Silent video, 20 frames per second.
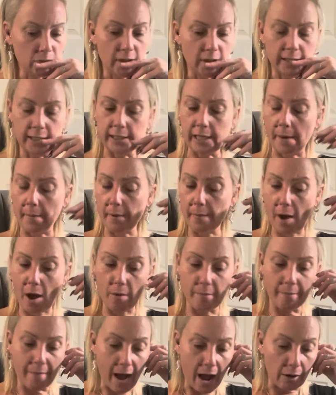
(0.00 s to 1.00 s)
something
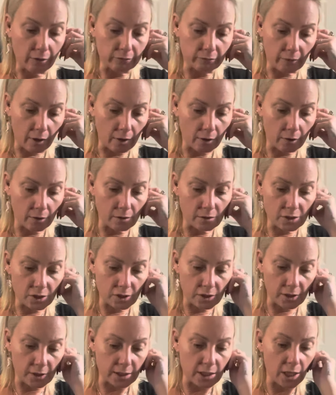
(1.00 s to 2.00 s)
about mountain roads. So
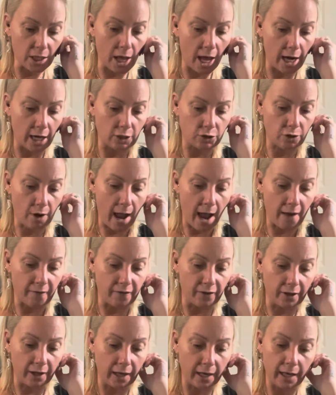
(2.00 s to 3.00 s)
there's a lot of
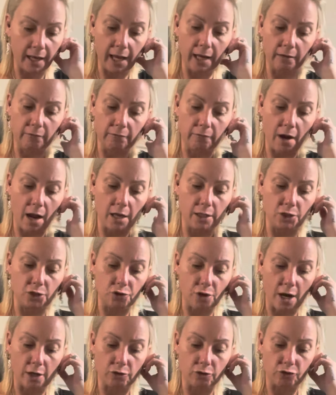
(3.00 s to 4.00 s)
traveling, hit and runs,
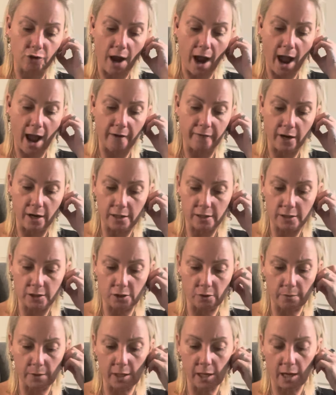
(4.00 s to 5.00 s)
drunk drivers.
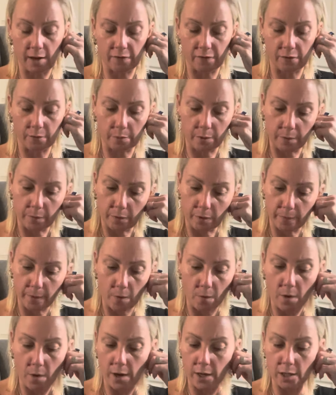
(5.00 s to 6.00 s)
So be careful, people,
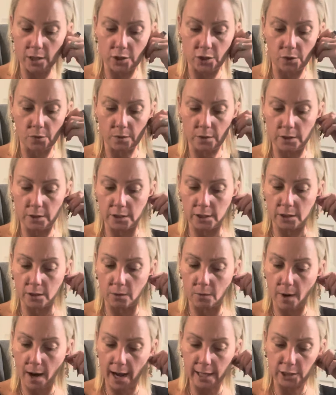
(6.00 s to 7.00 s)
about what you do on
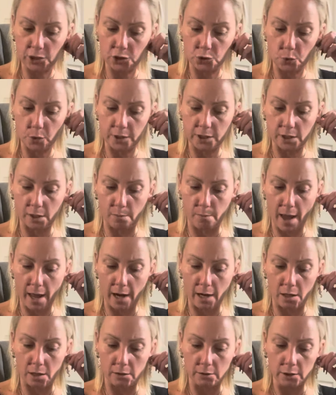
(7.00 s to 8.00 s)
DUIs, twisted
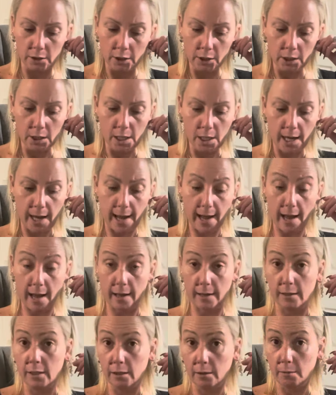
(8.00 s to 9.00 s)
metal, uh,
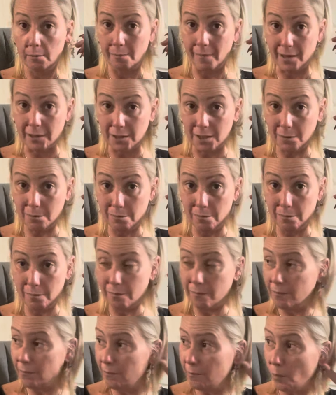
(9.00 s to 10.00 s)
melted,
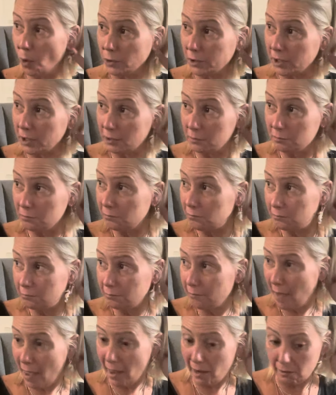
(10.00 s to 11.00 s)
molten
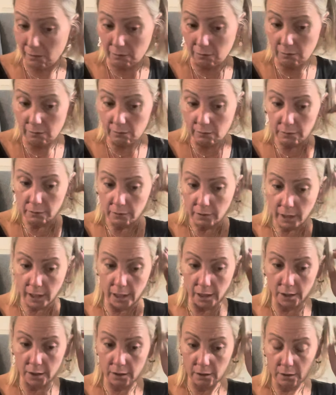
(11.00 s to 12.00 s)
metal
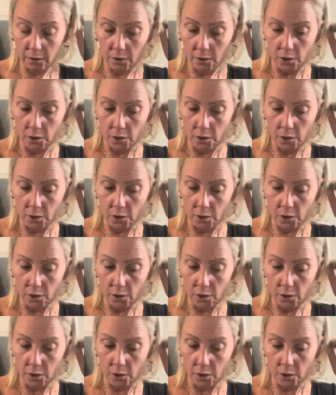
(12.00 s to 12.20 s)
here.